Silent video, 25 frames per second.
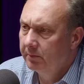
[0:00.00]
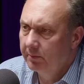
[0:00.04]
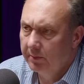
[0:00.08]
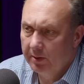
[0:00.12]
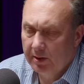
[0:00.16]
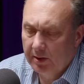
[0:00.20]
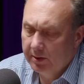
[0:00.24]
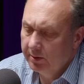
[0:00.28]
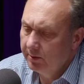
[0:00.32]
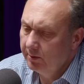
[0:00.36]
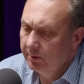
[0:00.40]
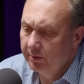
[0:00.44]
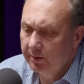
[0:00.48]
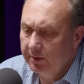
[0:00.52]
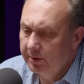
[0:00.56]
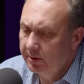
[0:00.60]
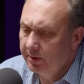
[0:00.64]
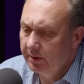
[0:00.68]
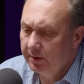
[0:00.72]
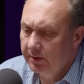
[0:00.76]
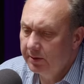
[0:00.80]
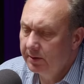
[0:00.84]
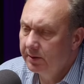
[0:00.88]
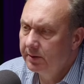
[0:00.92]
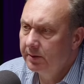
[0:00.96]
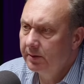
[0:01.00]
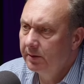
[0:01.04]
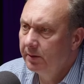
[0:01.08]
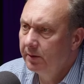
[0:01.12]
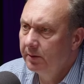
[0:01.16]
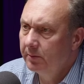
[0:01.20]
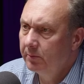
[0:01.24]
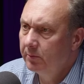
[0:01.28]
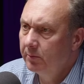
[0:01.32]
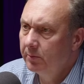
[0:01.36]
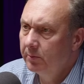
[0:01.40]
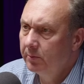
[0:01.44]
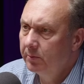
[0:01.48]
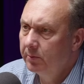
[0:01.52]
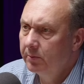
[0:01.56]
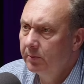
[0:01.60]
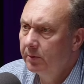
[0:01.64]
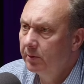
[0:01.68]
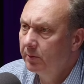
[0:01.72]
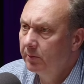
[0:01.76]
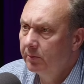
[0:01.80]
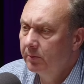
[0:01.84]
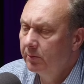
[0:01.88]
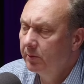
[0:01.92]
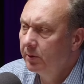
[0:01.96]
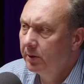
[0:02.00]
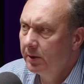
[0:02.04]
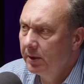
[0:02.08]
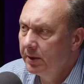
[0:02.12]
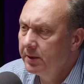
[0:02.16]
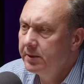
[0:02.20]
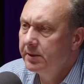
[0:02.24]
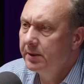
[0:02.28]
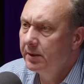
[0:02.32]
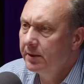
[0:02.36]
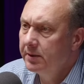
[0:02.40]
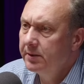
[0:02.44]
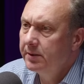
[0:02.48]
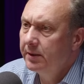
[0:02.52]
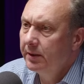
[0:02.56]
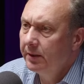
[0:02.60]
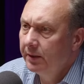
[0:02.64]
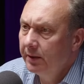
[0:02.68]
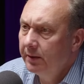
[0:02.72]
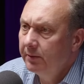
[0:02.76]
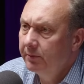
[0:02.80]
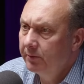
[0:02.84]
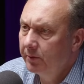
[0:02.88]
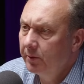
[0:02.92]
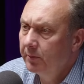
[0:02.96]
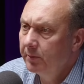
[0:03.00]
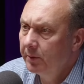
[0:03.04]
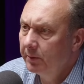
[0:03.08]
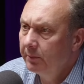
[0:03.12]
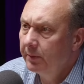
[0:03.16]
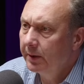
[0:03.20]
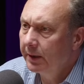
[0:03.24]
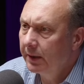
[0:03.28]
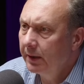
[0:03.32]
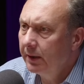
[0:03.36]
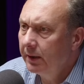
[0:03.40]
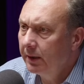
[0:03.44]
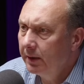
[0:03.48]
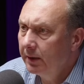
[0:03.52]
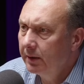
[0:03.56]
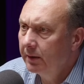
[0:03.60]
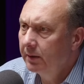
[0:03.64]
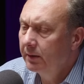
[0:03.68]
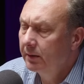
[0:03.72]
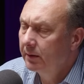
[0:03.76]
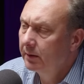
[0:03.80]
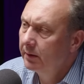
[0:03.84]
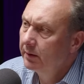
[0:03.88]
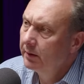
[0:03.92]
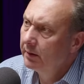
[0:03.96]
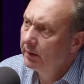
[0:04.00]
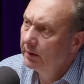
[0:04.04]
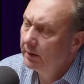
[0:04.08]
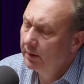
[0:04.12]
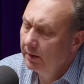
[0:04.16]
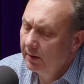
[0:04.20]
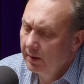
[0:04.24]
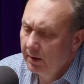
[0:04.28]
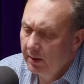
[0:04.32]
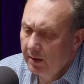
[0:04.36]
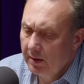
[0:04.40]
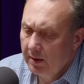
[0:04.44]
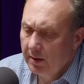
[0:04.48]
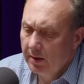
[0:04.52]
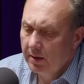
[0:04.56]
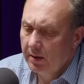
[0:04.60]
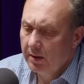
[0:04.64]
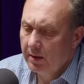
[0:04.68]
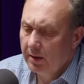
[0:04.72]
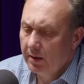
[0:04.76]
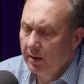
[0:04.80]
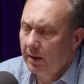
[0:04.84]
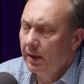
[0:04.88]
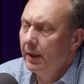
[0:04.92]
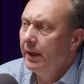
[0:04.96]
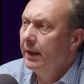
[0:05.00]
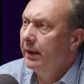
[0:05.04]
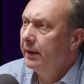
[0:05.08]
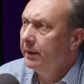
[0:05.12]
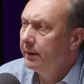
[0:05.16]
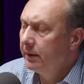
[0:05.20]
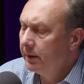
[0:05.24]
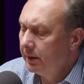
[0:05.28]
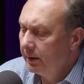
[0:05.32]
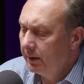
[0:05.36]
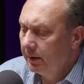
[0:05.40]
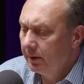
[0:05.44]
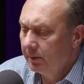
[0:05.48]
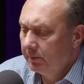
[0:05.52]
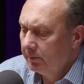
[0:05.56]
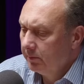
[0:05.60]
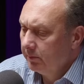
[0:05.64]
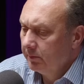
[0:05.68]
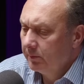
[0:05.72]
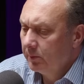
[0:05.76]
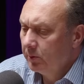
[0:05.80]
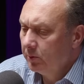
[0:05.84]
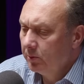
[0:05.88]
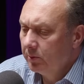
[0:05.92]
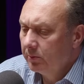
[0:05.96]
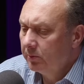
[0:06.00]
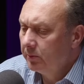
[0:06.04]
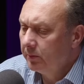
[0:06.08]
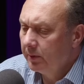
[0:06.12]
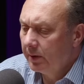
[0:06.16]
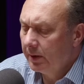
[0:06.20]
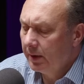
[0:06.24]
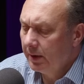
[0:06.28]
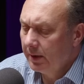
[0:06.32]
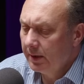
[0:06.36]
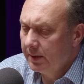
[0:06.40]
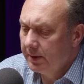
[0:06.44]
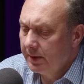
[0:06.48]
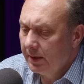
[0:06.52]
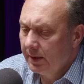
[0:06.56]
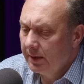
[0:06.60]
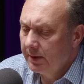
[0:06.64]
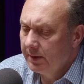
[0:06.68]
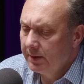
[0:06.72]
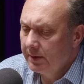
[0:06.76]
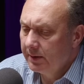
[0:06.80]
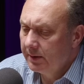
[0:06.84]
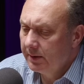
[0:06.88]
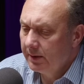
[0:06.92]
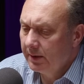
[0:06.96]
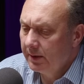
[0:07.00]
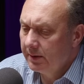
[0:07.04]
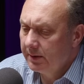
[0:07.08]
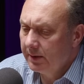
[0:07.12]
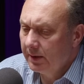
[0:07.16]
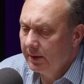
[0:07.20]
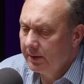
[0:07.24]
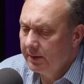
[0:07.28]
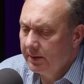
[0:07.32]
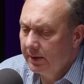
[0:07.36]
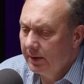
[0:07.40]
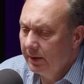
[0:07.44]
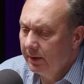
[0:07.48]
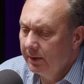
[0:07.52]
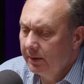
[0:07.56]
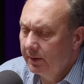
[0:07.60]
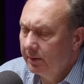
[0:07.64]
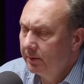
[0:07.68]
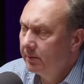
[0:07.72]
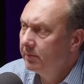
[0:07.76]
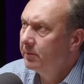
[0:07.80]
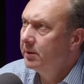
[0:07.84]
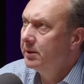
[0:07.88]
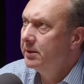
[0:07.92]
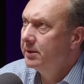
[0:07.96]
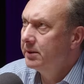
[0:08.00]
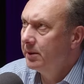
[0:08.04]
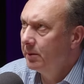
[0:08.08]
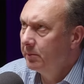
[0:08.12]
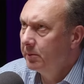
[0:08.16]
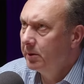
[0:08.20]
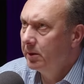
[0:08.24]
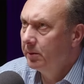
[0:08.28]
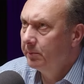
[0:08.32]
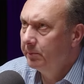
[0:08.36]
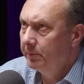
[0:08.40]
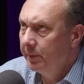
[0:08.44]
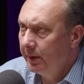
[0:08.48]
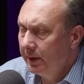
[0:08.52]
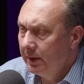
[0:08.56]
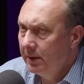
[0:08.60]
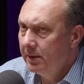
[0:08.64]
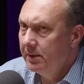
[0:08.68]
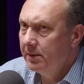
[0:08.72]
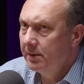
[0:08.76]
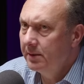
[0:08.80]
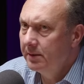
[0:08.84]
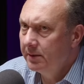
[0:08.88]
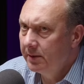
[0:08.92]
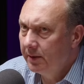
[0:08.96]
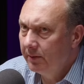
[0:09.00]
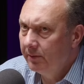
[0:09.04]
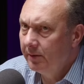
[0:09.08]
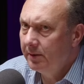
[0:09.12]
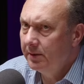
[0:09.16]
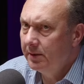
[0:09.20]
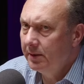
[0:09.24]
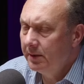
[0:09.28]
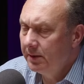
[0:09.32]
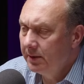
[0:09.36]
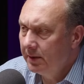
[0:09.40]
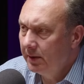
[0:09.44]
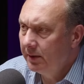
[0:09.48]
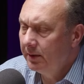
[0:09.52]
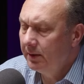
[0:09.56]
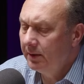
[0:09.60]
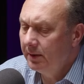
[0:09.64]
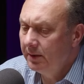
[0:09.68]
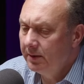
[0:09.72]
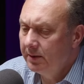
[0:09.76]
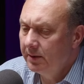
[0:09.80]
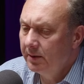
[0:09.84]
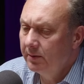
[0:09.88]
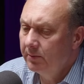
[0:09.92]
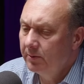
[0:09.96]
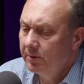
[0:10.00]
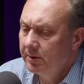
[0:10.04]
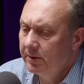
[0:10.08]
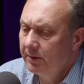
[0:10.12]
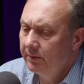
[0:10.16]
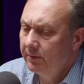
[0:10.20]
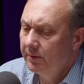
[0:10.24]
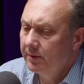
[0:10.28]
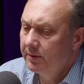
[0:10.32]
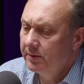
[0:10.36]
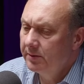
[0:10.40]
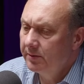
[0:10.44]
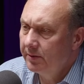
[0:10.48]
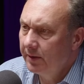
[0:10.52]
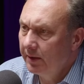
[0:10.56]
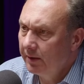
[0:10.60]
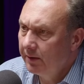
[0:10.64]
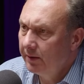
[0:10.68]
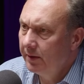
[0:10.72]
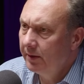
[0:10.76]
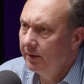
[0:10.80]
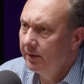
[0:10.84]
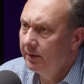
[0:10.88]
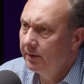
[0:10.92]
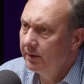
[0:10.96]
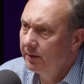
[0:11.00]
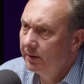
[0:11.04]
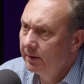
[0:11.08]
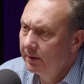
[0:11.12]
ideology is there from the beginning. And as I said, with some campaigns in 70s, 80s, it was even strengthened.